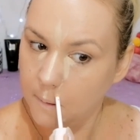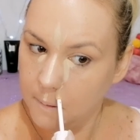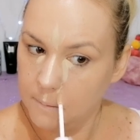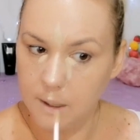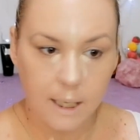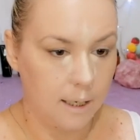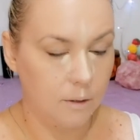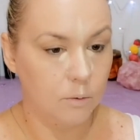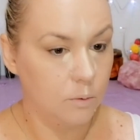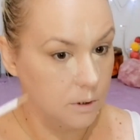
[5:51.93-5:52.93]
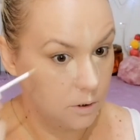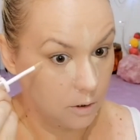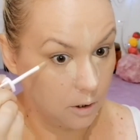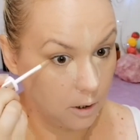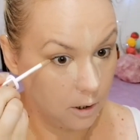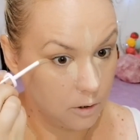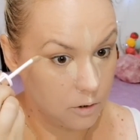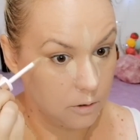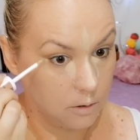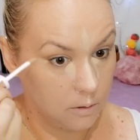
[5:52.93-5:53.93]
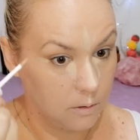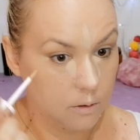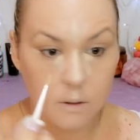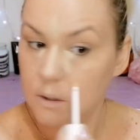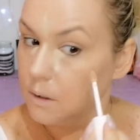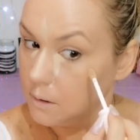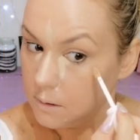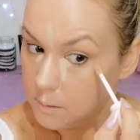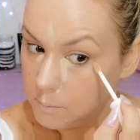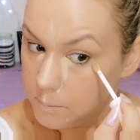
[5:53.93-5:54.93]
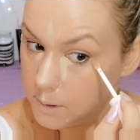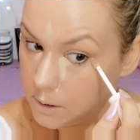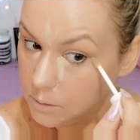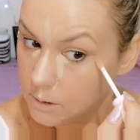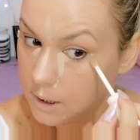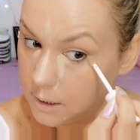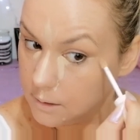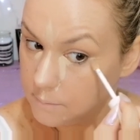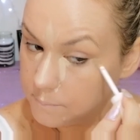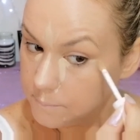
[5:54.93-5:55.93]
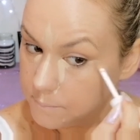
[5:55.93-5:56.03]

okay or it's not going to be okay.